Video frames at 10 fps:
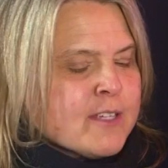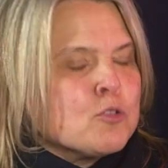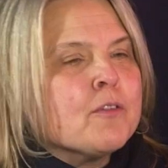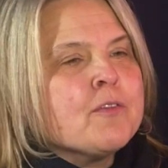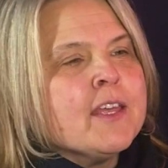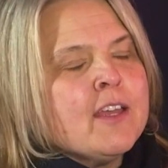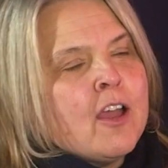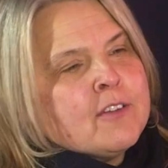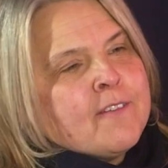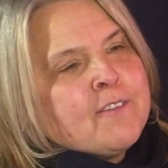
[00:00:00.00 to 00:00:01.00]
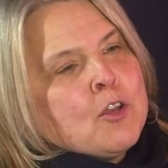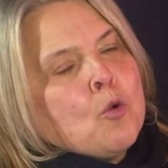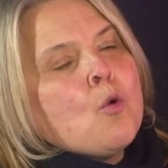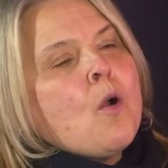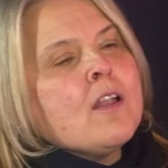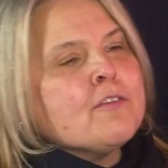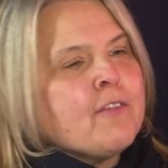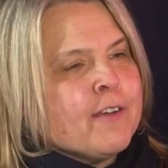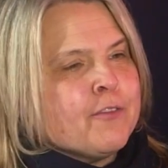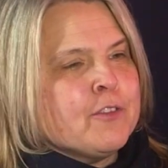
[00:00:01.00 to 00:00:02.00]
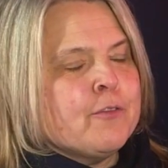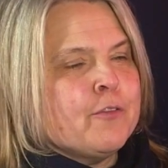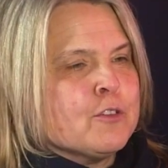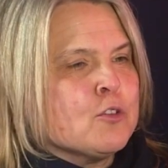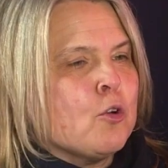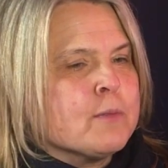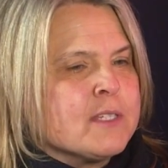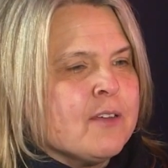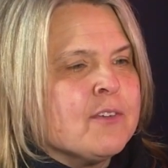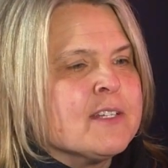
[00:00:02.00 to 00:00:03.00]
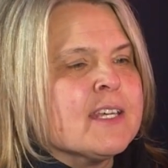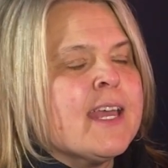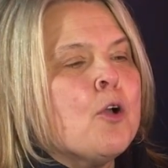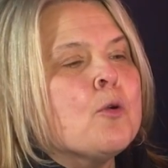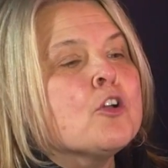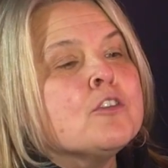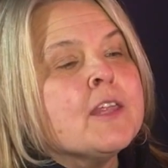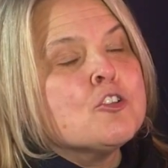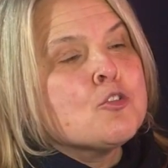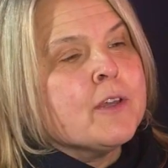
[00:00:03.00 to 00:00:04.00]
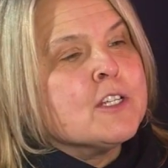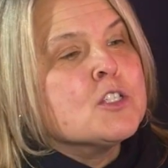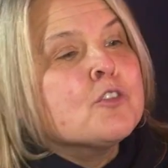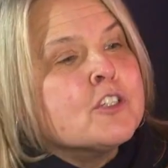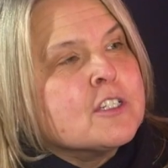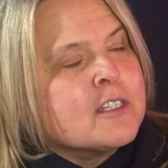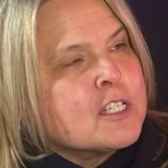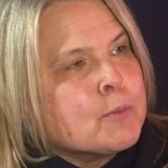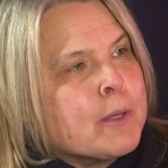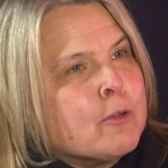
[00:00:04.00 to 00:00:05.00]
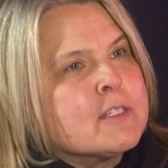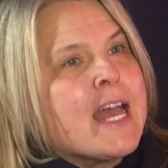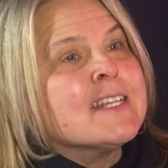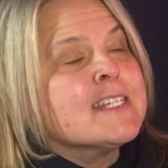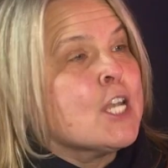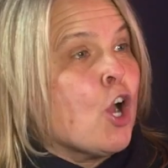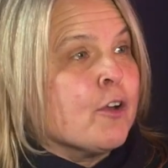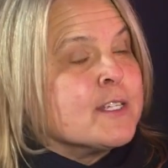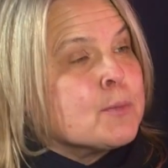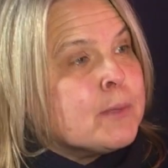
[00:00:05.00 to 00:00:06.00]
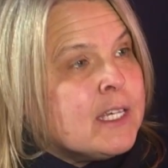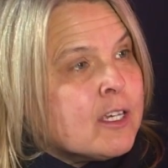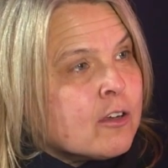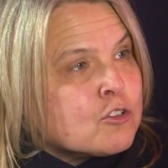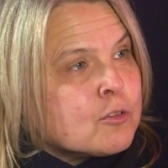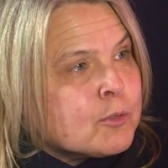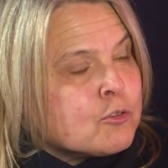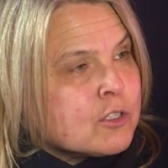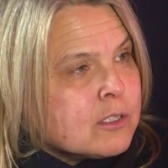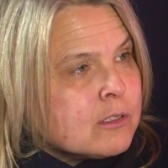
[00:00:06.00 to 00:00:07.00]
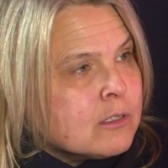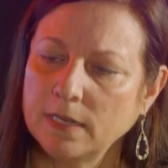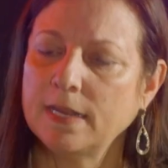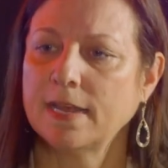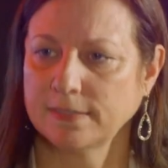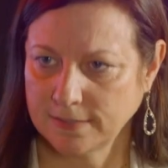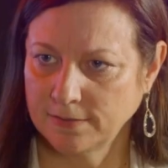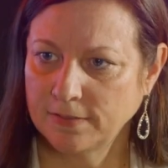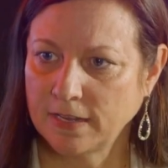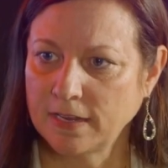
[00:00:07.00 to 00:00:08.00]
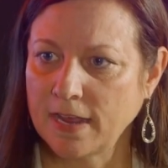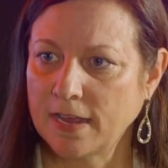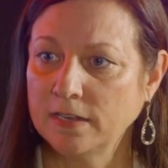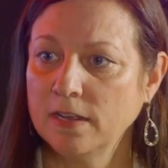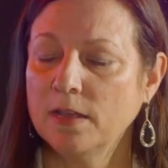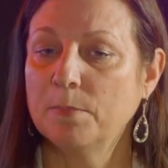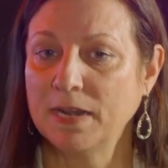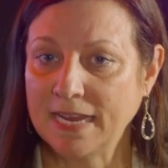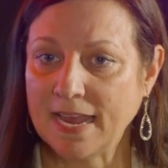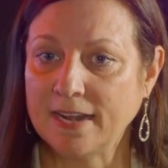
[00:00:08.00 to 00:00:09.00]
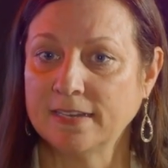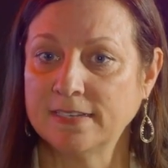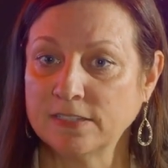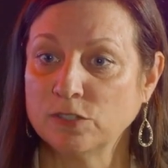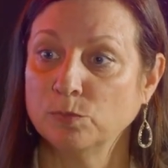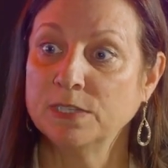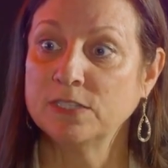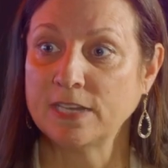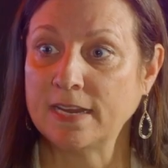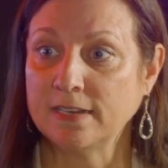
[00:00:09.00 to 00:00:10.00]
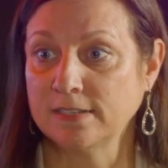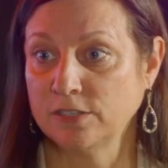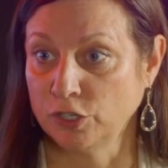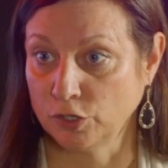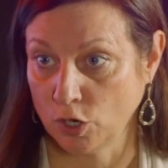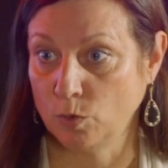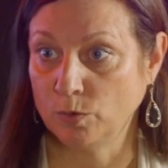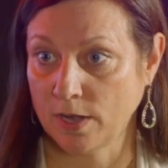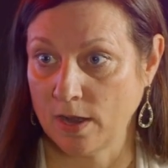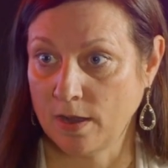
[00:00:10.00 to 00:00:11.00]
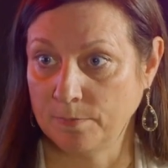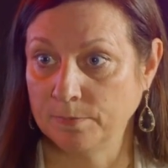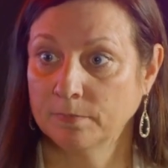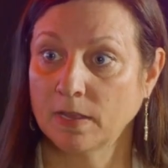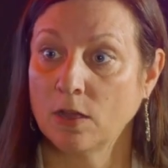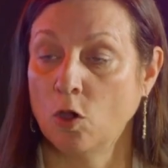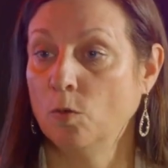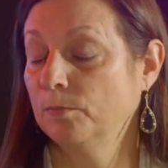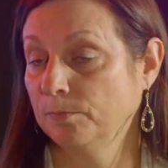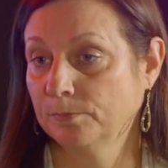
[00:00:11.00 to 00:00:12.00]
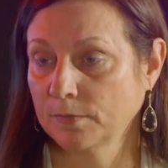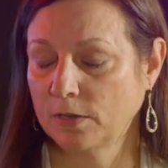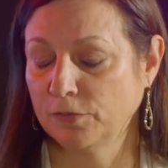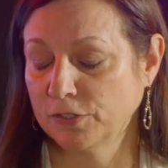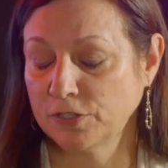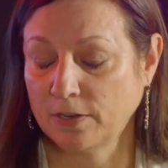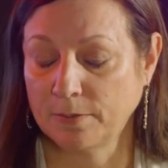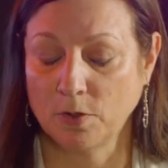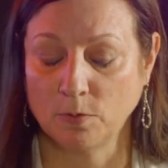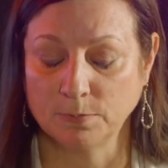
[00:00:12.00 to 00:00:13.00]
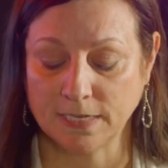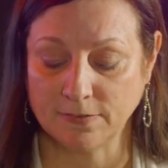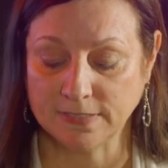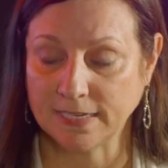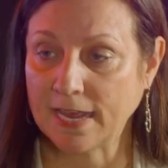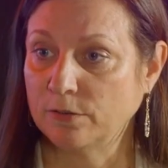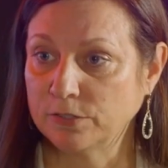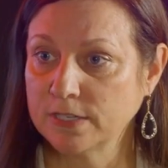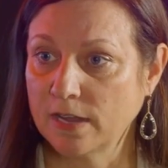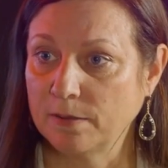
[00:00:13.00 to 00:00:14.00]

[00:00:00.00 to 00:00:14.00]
So if they don't qualify for the first home savings account, could they transfer it to the spouse as an RSP contribution? Yes, they can. But again, it doesn't restate your own first time home savings account